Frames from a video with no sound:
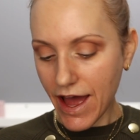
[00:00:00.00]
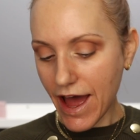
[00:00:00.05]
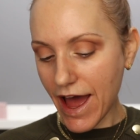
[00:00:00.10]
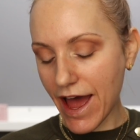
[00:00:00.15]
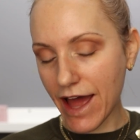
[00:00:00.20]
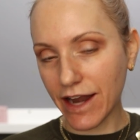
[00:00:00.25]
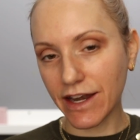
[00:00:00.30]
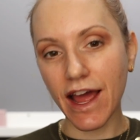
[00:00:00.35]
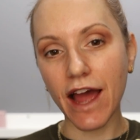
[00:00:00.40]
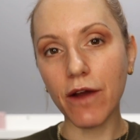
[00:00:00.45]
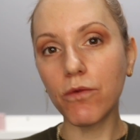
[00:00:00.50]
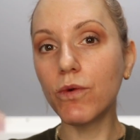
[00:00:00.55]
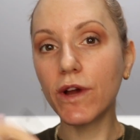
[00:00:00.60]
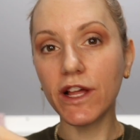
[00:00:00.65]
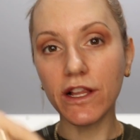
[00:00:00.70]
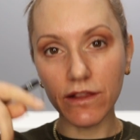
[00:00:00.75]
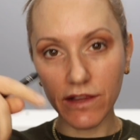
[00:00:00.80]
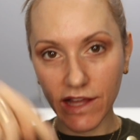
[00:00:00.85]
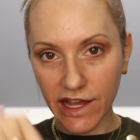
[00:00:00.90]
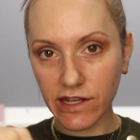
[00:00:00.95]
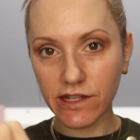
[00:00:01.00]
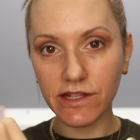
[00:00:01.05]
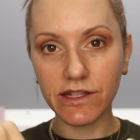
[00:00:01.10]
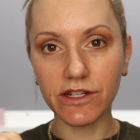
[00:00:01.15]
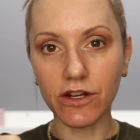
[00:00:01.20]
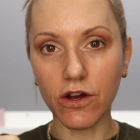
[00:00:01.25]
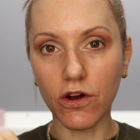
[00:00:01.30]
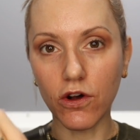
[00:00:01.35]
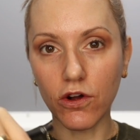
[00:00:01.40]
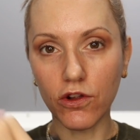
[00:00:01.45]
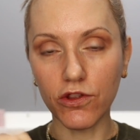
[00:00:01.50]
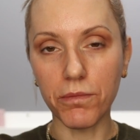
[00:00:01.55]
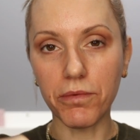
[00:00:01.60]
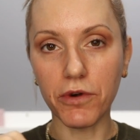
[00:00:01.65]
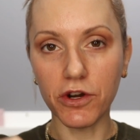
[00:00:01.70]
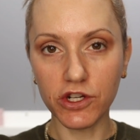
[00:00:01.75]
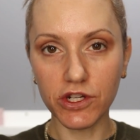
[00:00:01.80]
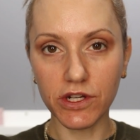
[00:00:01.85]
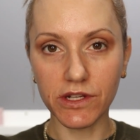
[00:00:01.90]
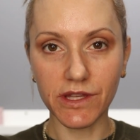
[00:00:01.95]
And I will list all the
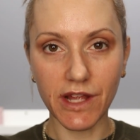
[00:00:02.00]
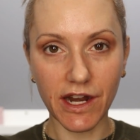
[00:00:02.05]
brushes